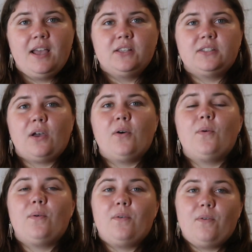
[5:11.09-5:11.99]

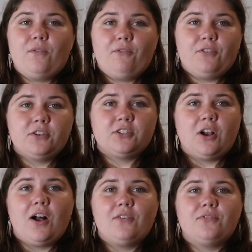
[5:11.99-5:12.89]
So, first
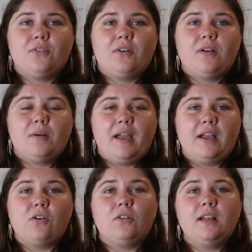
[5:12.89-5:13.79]
off,
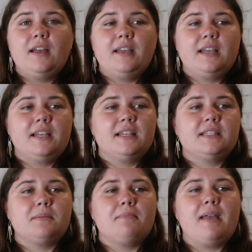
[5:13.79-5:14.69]
Angola
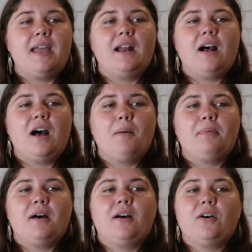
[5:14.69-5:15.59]
is made
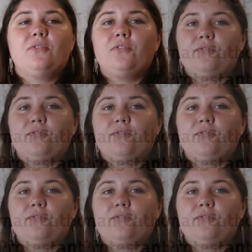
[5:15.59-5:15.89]
up of